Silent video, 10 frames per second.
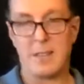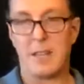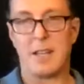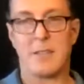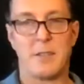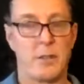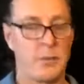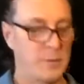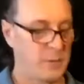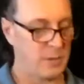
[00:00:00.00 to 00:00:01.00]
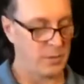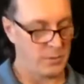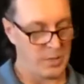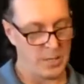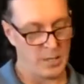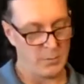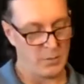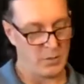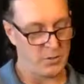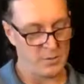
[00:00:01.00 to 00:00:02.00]
I just don't. So I ended up
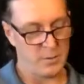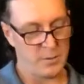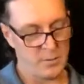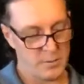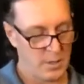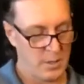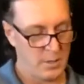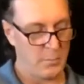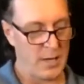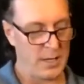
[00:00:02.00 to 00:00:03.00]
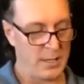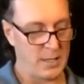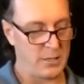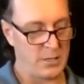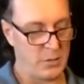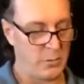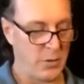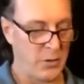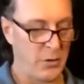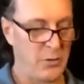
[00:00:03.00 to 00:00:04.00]
using mainly these two. My
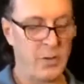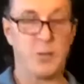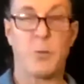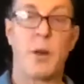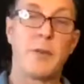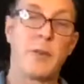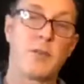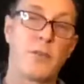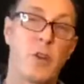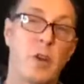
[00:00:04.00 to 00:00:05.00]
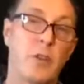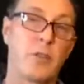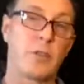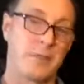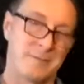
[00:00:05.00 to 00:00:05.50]
third finger is probably the strongest.